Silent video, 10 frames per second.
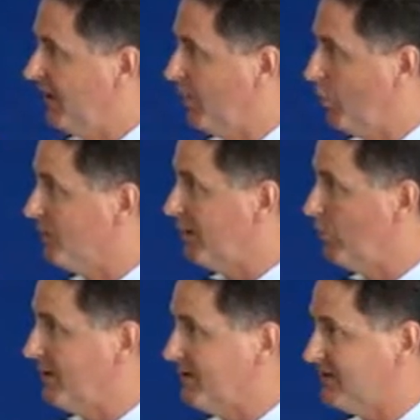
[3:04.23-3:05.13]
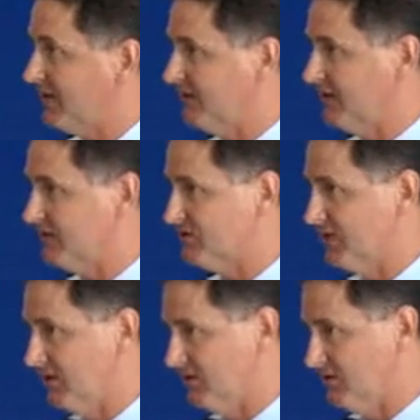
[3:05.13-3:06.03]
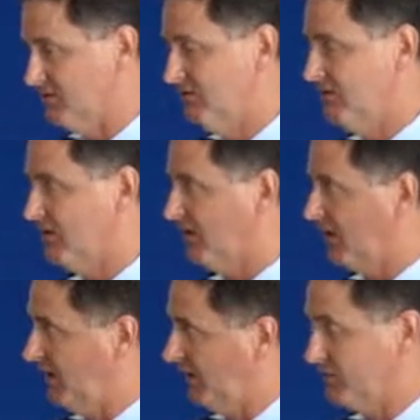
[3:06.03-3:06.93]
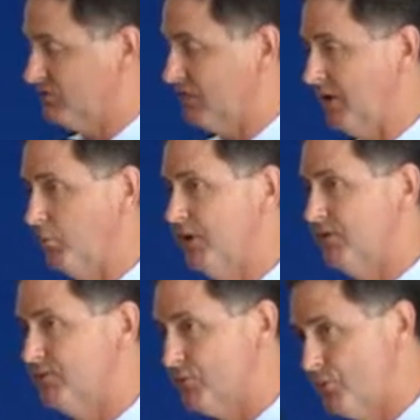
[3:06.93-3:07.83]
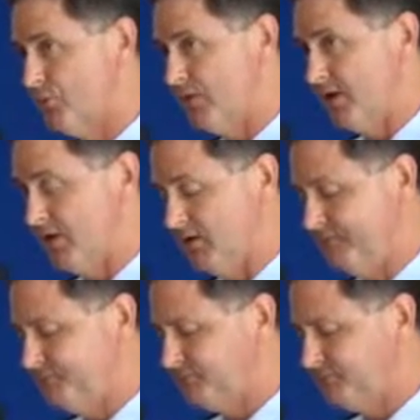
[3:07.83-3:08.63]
Now, on my way into Afghanistan, I went through there.